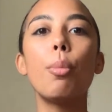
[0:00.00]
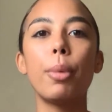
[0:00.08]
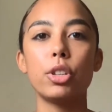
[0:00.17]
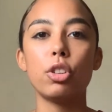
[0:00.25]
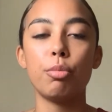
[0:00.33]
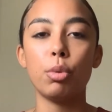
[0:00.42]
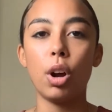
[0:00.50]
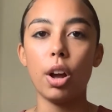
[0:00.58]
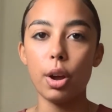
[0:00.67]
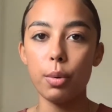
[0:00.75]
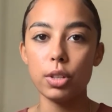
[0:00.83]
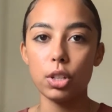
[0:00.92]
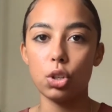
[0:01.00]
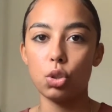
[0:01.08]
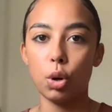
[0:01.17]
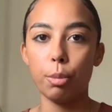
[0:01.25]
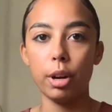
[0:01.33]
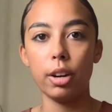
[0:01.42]
much of Morocco in such a
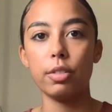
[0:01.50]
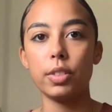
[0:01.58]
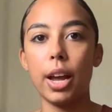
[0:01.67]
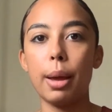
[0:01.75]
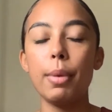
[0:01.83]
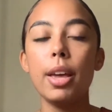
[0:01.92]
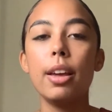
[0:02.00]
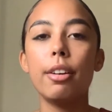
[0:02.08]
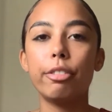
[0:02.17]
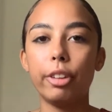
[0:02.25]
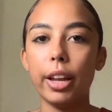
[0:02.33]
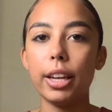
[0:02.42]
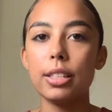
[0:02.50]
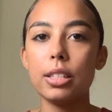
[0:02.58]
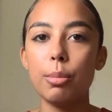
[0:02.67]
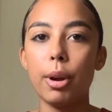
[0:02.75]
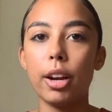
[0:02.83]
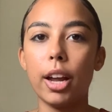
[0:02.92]
short period of time, flying
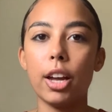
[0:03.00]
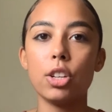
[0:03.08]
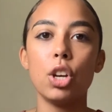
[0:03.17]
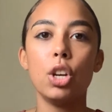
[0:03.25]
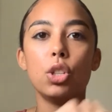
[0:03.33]
into Marrakesh,